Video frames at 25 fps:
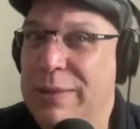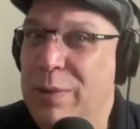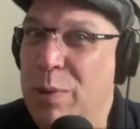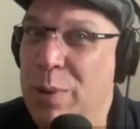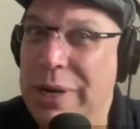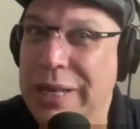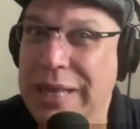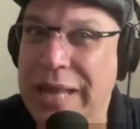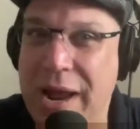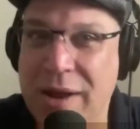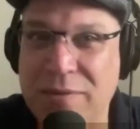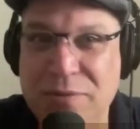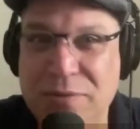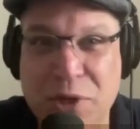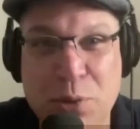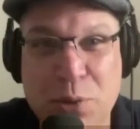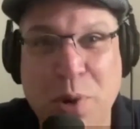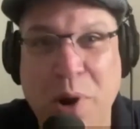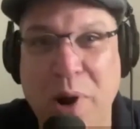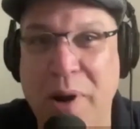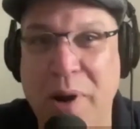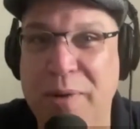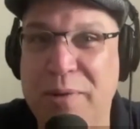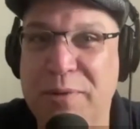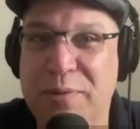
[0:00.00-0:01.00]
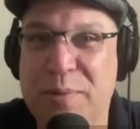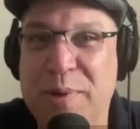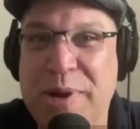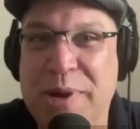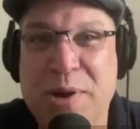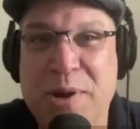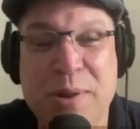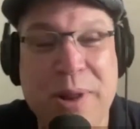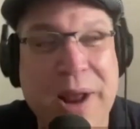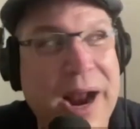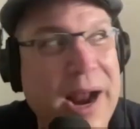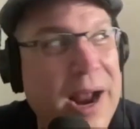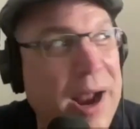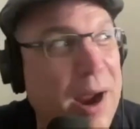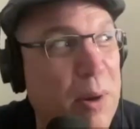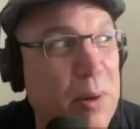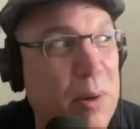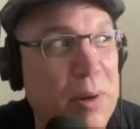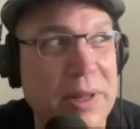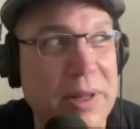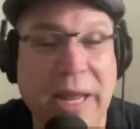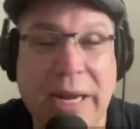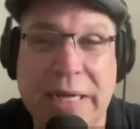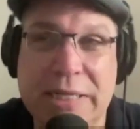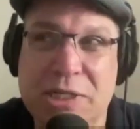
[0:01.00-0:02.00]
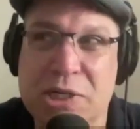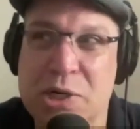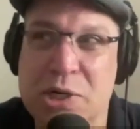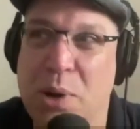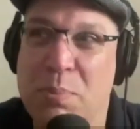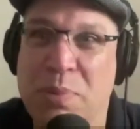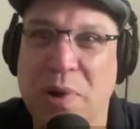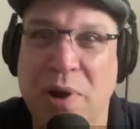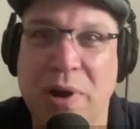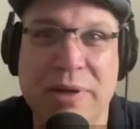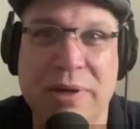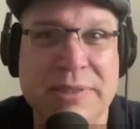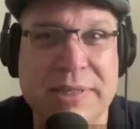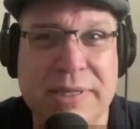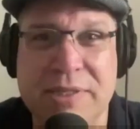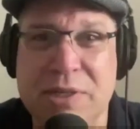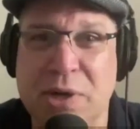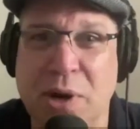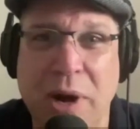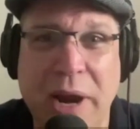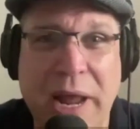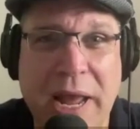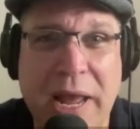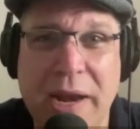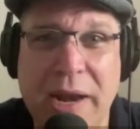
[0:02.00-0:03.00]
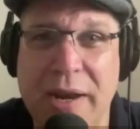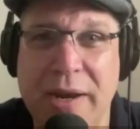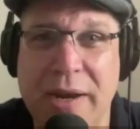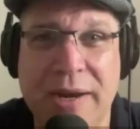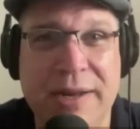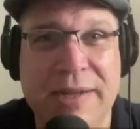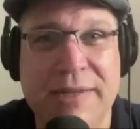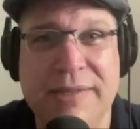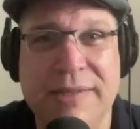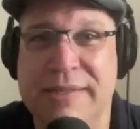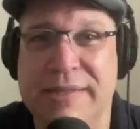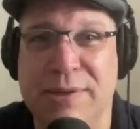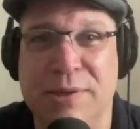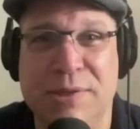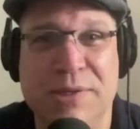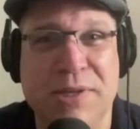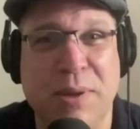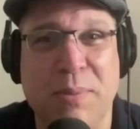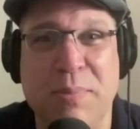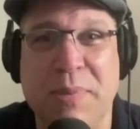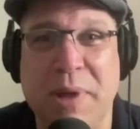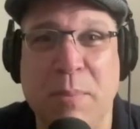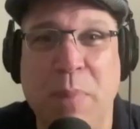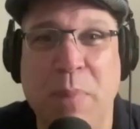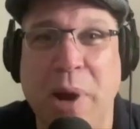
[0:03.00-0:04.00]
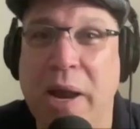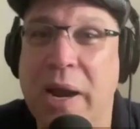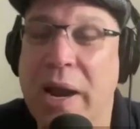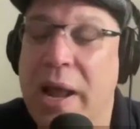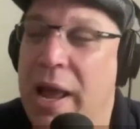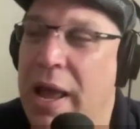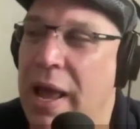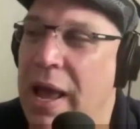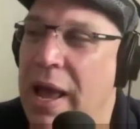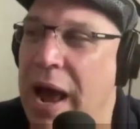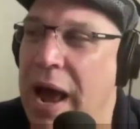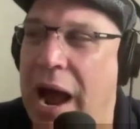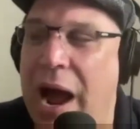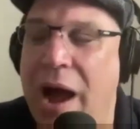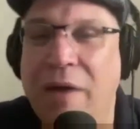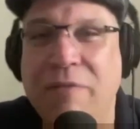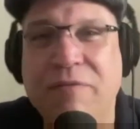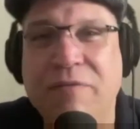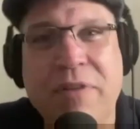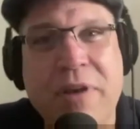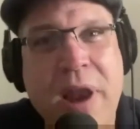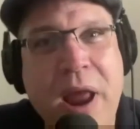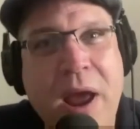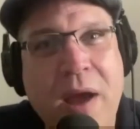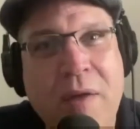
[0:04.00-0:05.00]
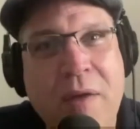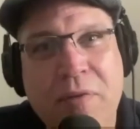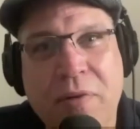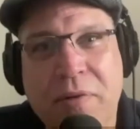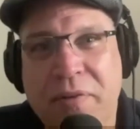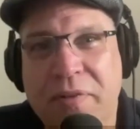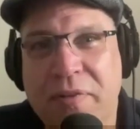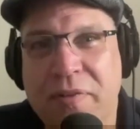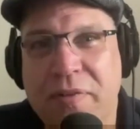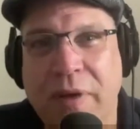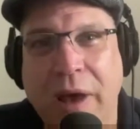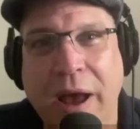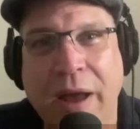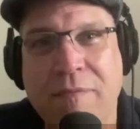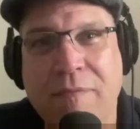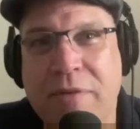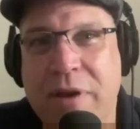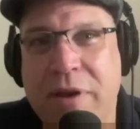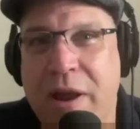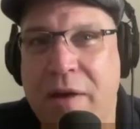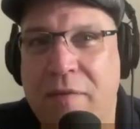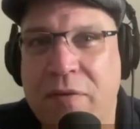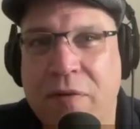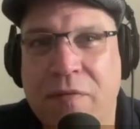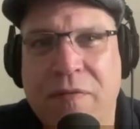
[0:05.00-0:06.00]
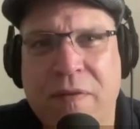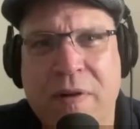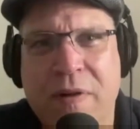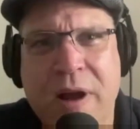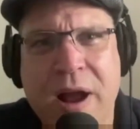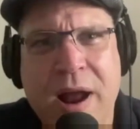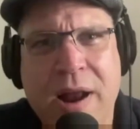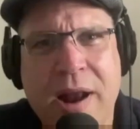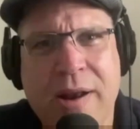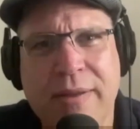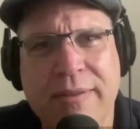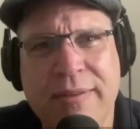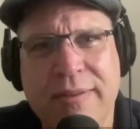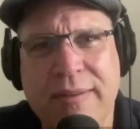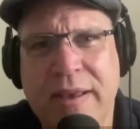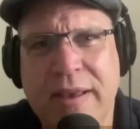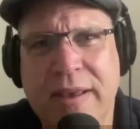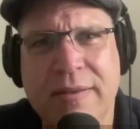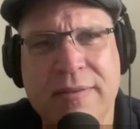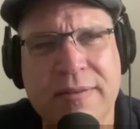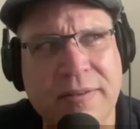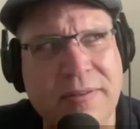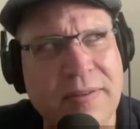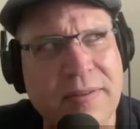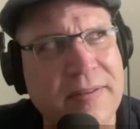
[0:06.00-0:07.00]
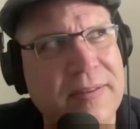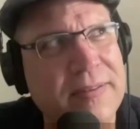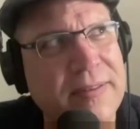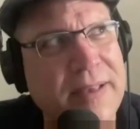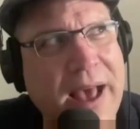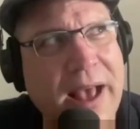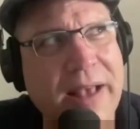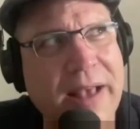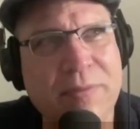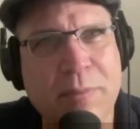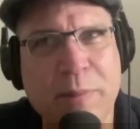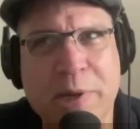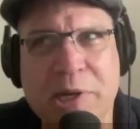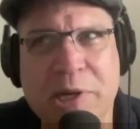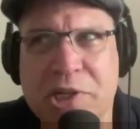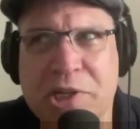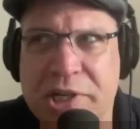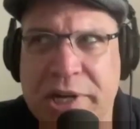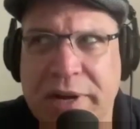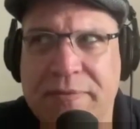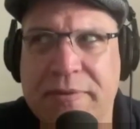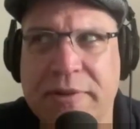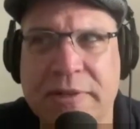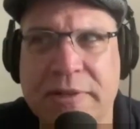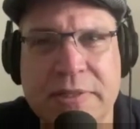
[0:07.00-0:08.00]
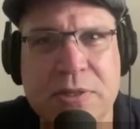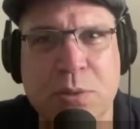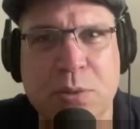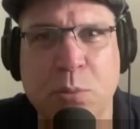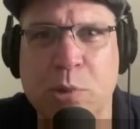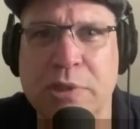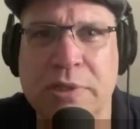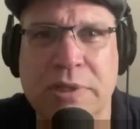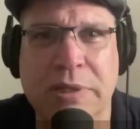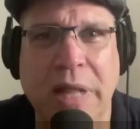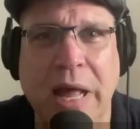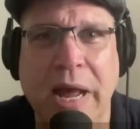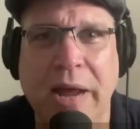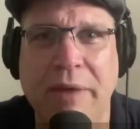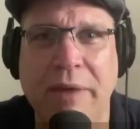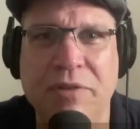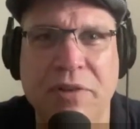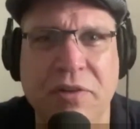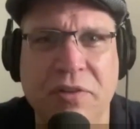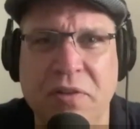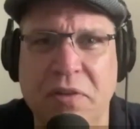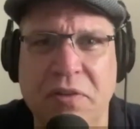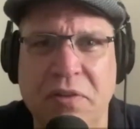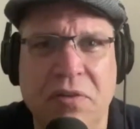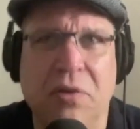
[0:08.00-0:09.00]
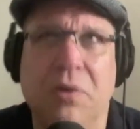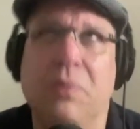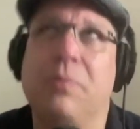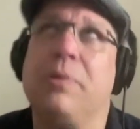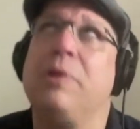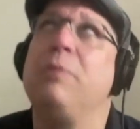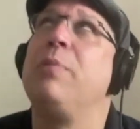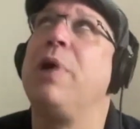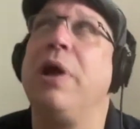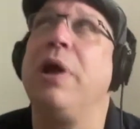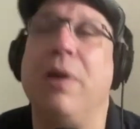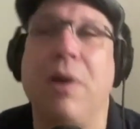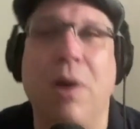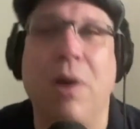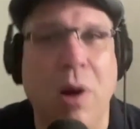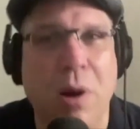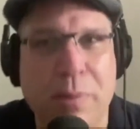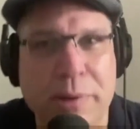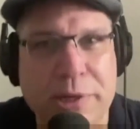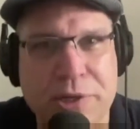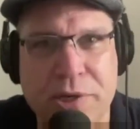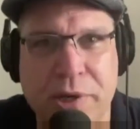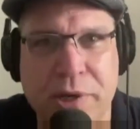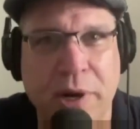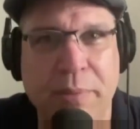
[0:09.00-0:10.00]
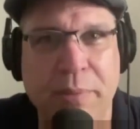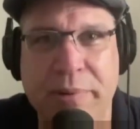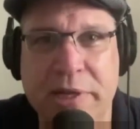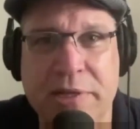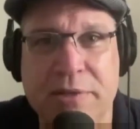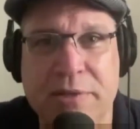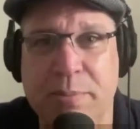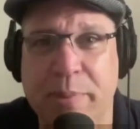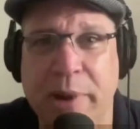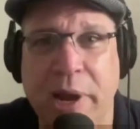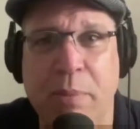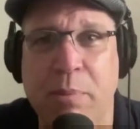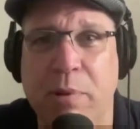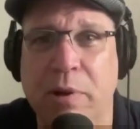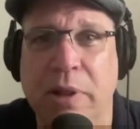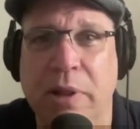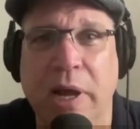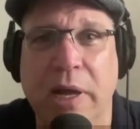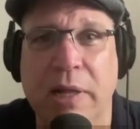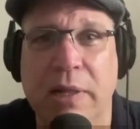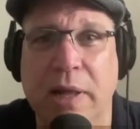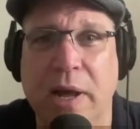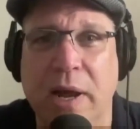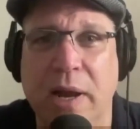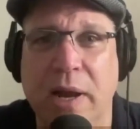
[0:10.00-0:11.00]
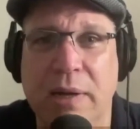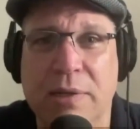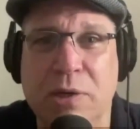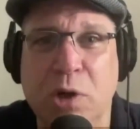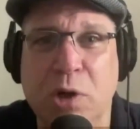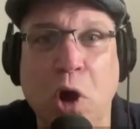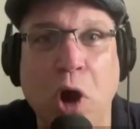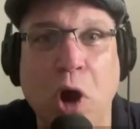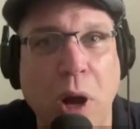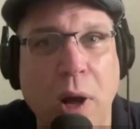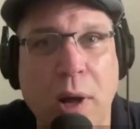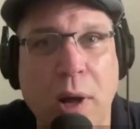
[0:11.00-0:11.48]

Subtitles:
want to laugh too hard because we knew that guy would like jump on us and start hitting us or something. But I've never forgotten seeing such a seismic shift in someone's life just determined by an arbitrary piece of paper like that. Cook.